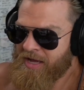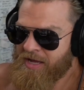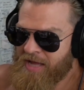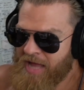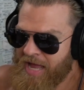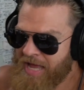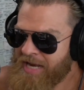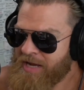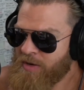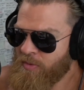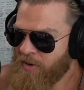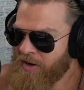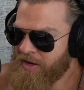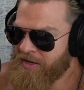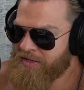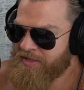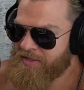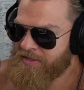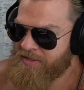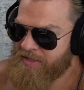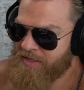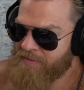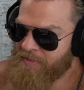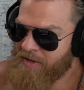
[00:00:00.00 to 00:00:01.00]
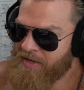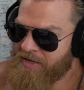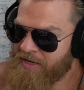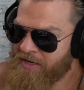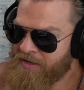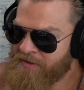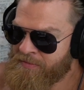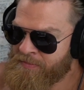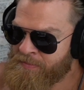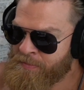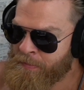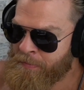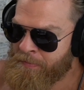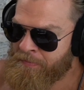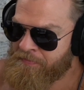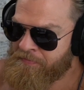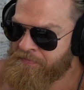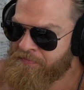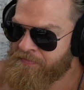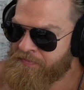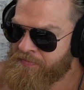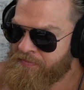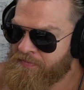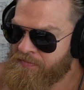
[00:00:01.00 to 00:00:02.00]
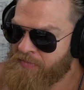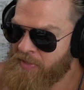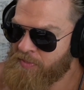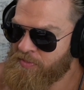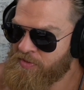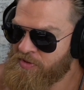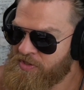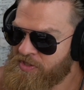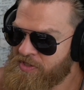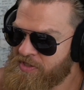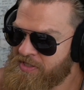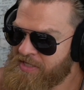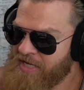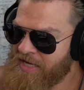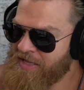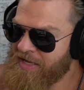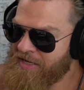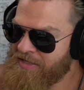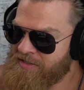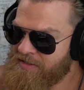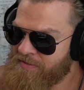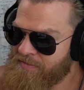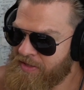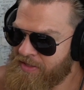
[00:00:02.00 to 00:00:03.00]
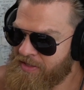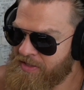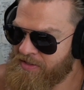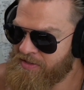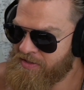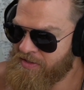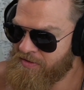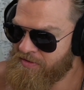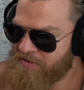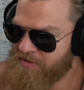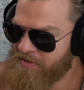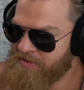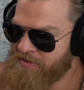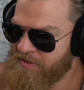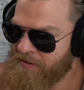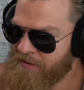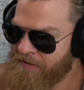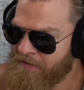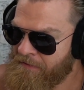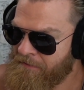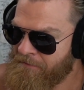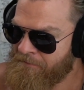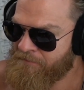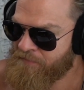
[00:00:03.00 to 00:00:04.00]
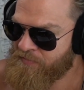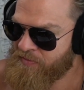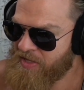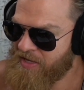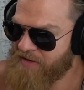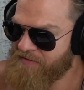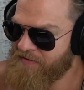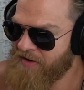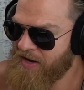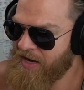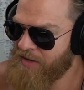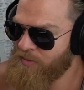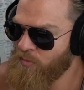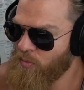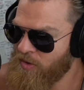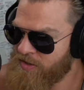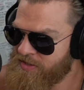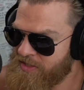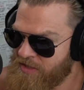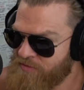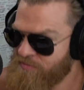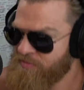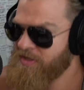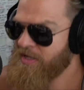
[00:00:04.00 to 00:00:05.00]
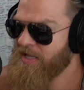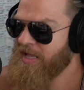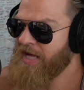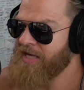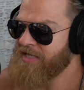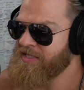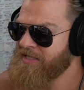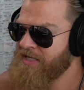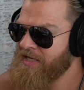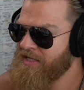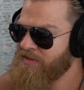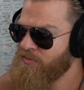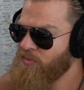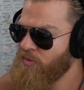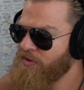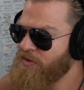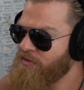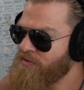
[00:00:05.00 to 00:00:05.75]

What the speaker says: Anyway, come on now. People just say that to make excuses. Yvonne, once I realized that what